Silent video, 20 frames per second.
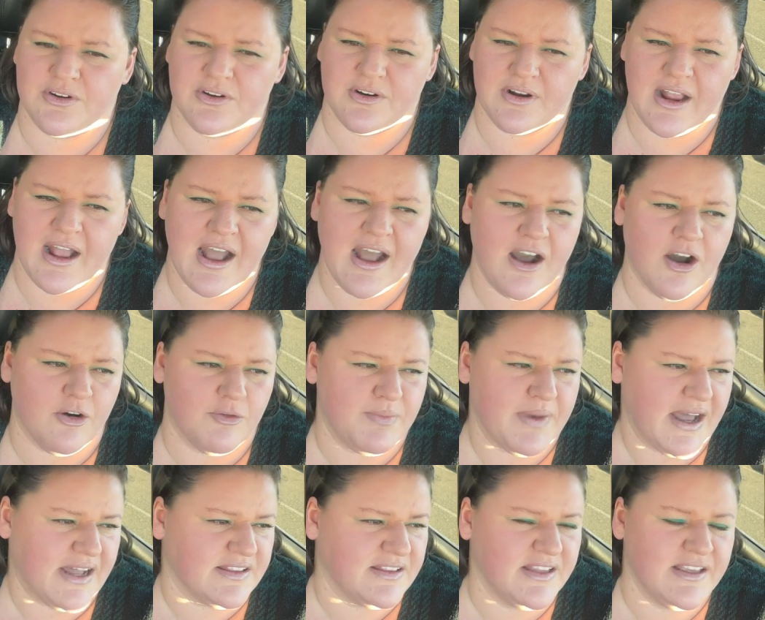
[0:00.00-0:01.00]
how
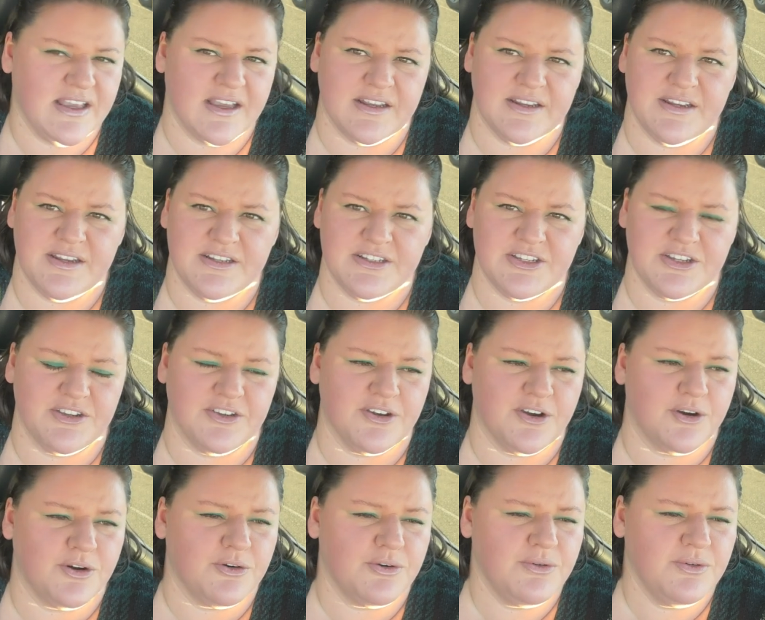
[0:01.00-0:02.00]
badly I need to
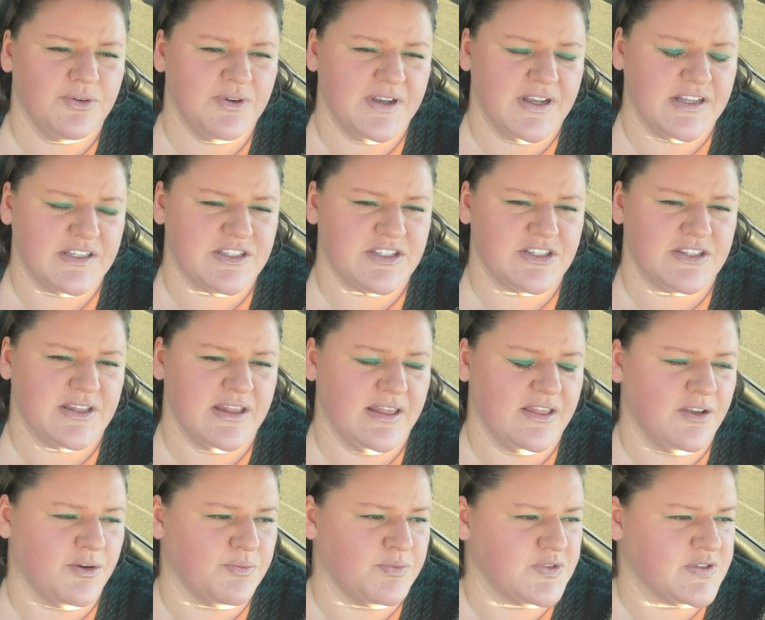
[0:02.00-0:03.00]
go. It's
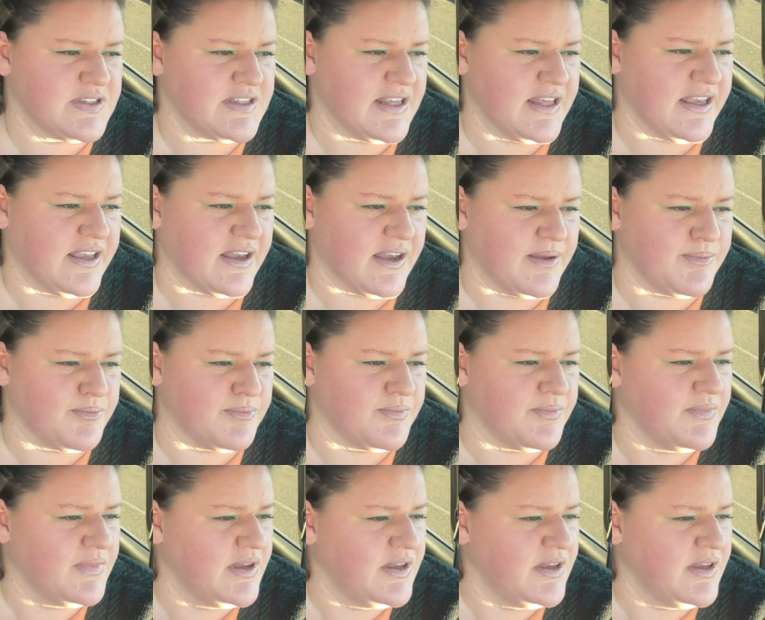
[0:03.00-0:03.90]
almost like I'm